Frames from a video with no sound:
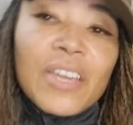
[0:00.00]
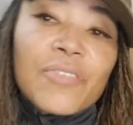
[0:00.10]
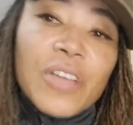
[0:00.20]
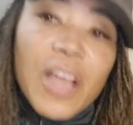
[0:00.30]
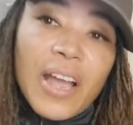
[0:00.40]
If
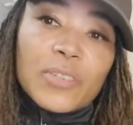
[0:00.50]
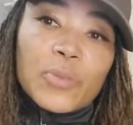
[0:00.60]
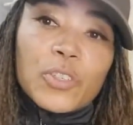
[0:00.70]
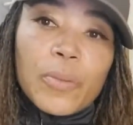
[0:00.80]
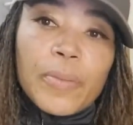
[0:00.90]
you guys
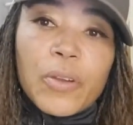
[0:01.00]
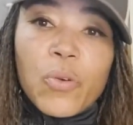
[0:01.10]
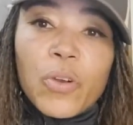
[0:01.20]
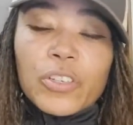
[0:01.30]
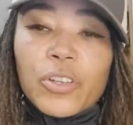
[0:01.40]
want to join my
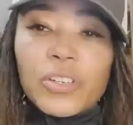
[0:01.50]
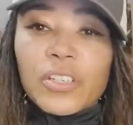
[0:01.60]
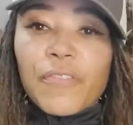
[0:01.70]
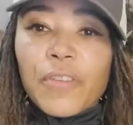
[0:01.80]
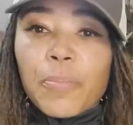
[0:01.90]
course, go to
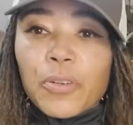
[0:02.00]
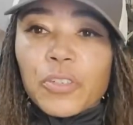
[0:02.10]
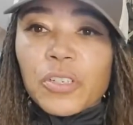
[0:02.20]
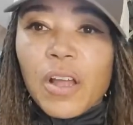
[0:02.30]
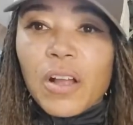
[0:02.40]
stephanie
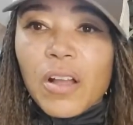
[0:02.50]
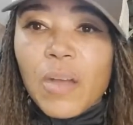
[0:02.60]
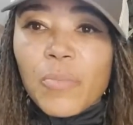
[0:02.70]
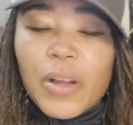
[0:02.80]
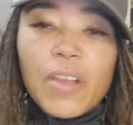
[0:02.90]
person dot
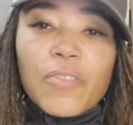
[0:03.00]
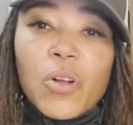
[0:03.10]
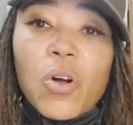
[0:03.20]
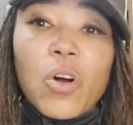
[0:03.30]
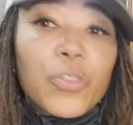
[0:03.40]
com where I cover
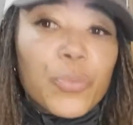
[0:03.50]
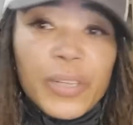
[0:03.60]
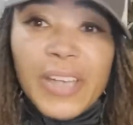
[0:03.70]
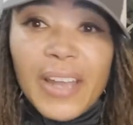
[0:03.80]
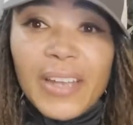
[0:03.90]
all three
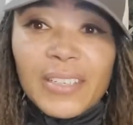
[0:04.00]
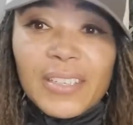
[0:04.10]
diets.